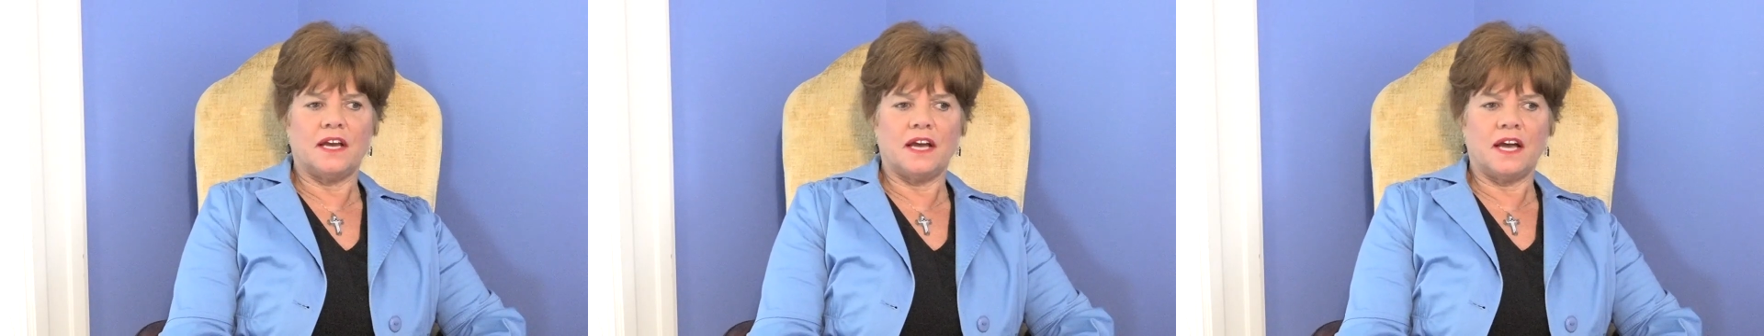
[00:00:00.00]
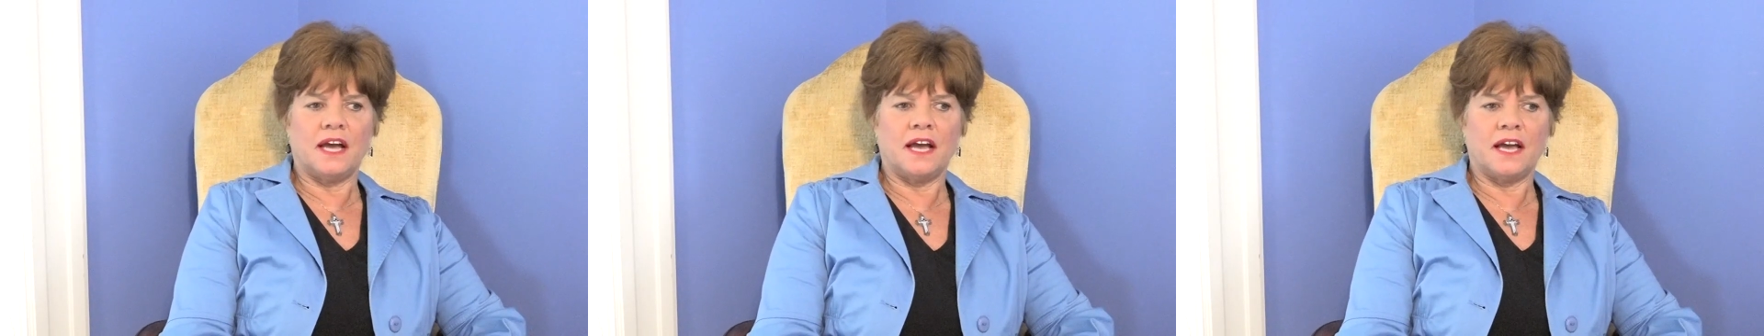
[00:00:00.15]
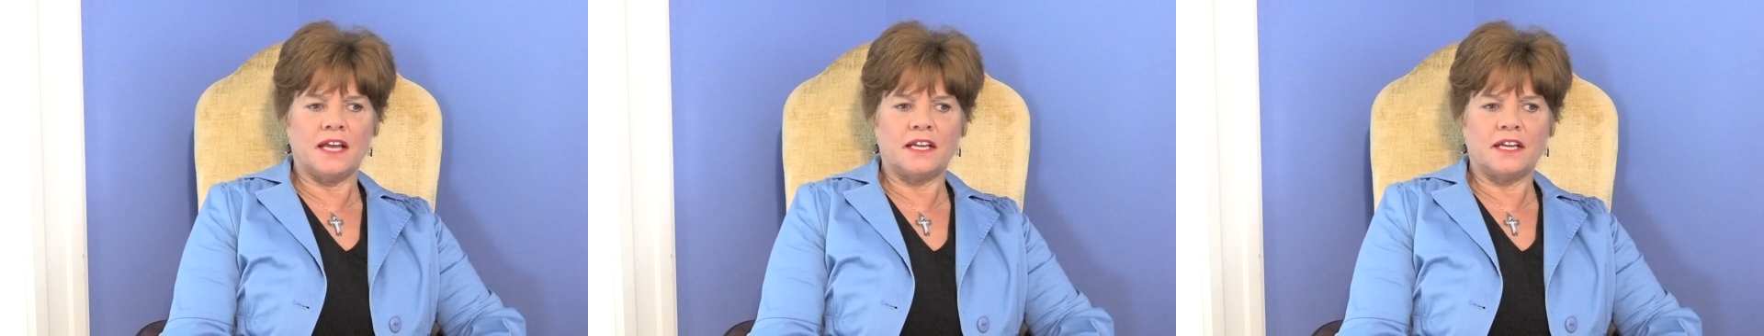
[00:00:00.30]

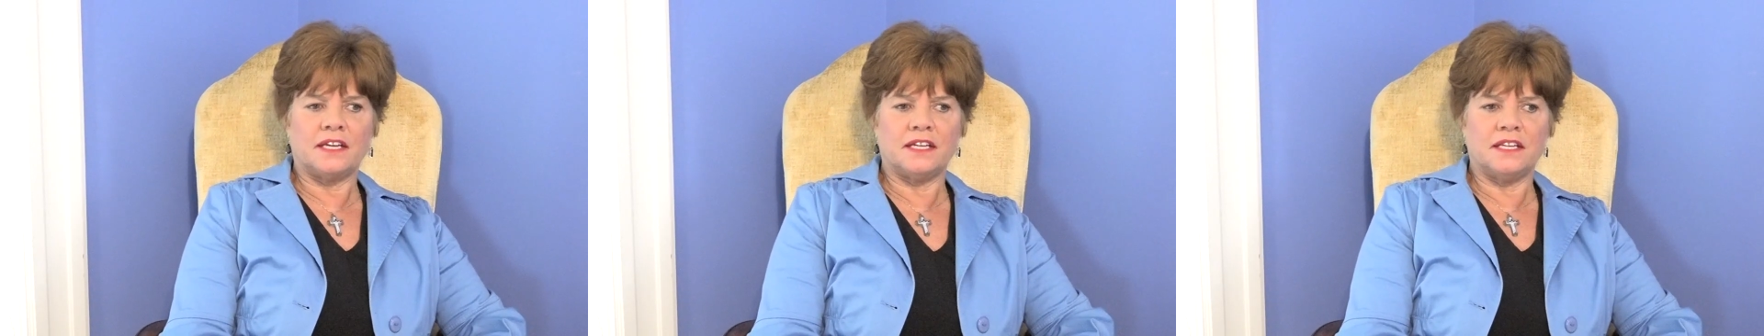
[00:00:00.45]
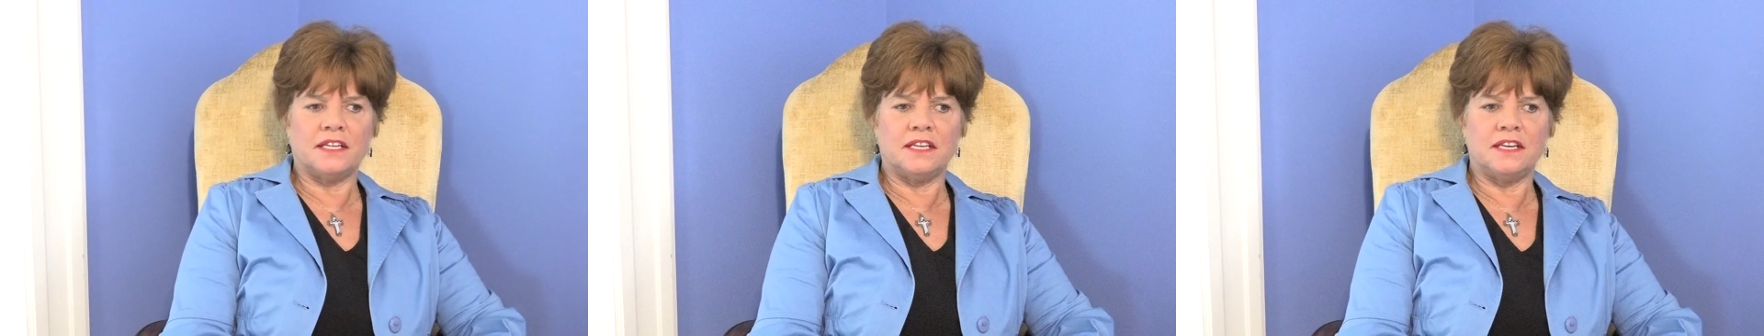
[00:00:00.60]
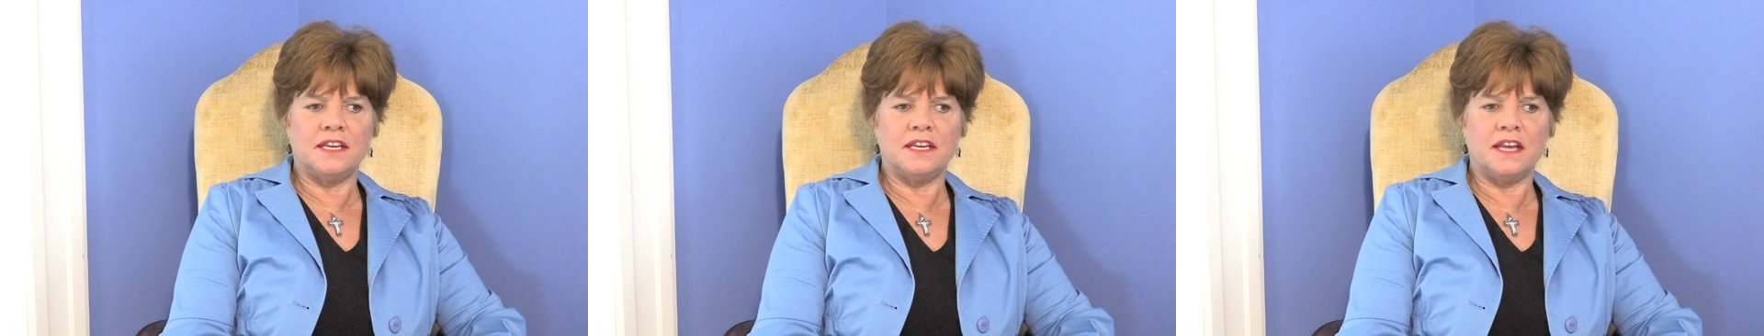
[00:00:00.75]
I
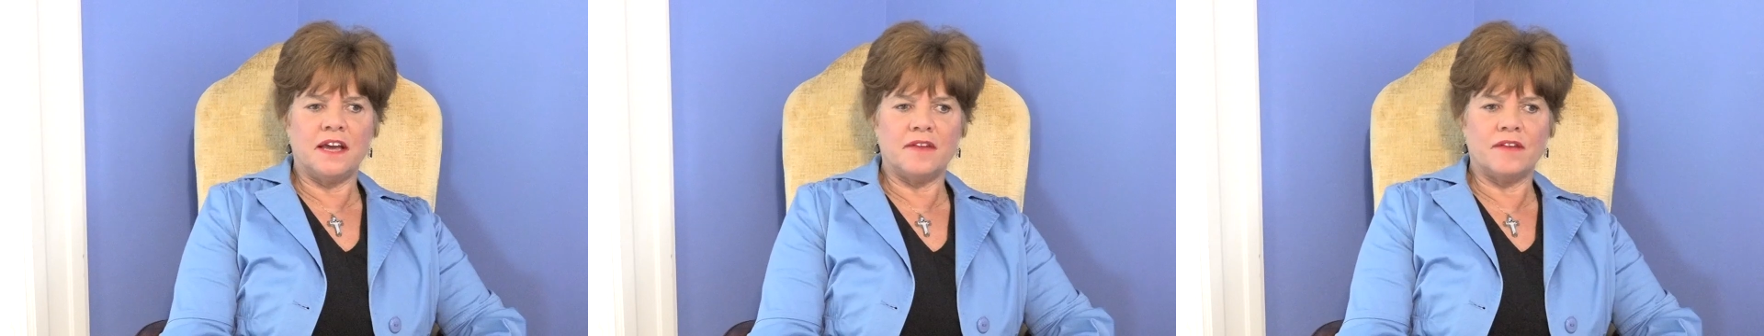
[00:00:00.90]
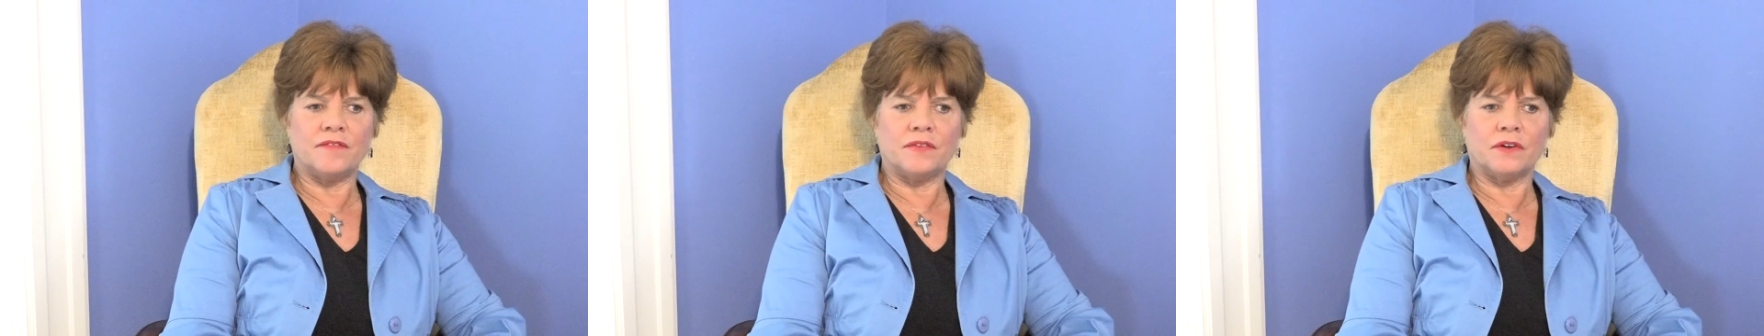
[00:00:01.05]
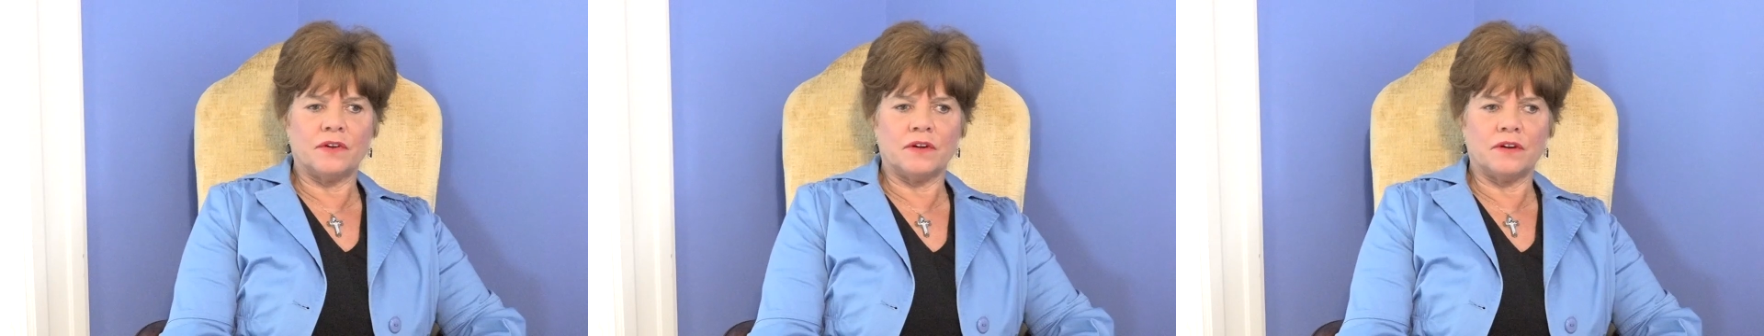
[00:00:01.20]
could
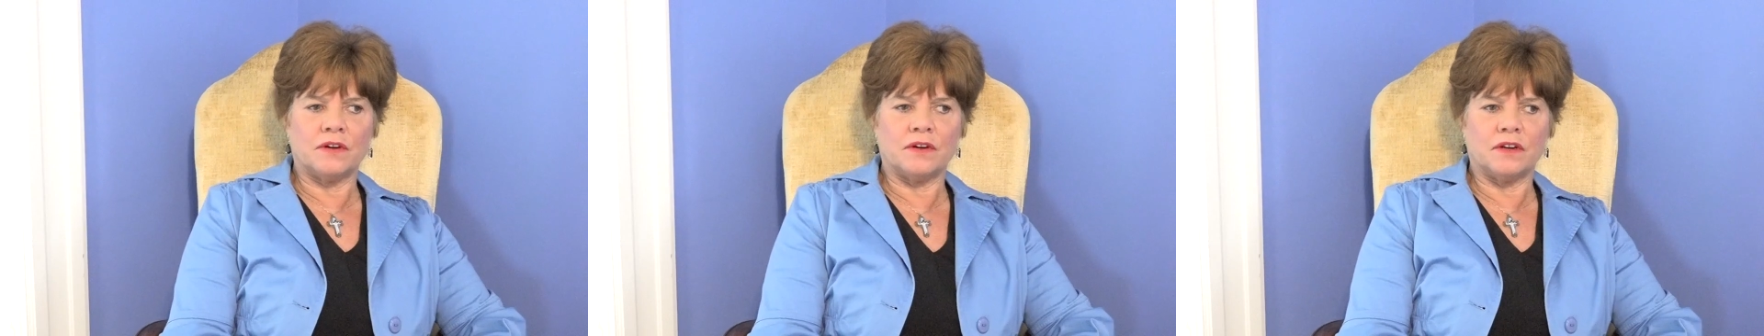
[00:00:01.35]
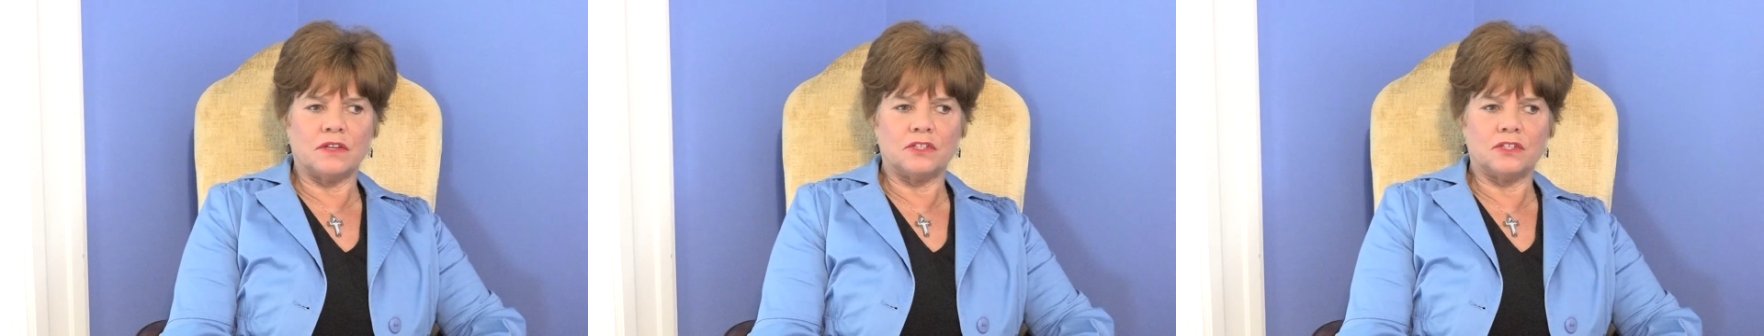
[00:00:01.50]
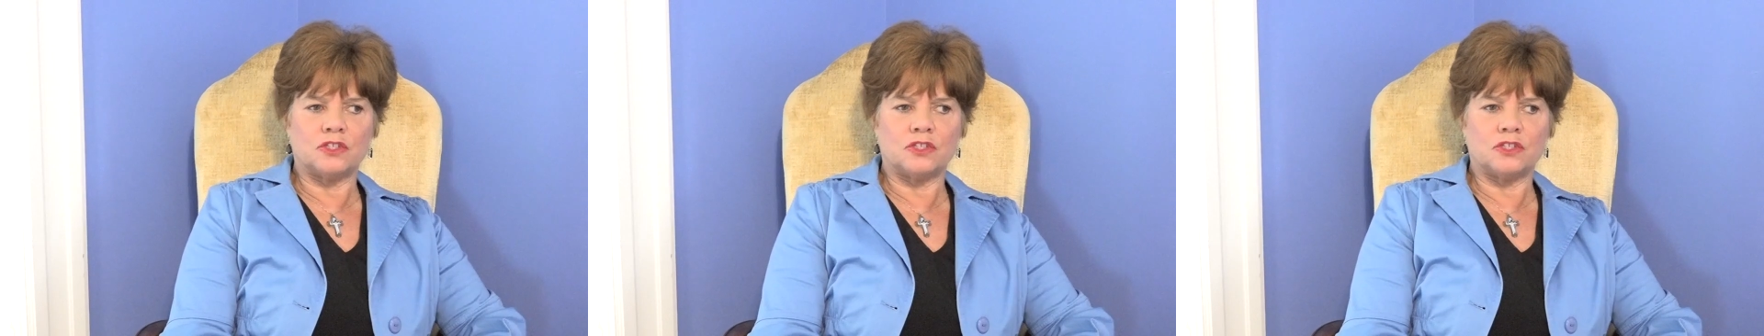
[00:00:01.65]
never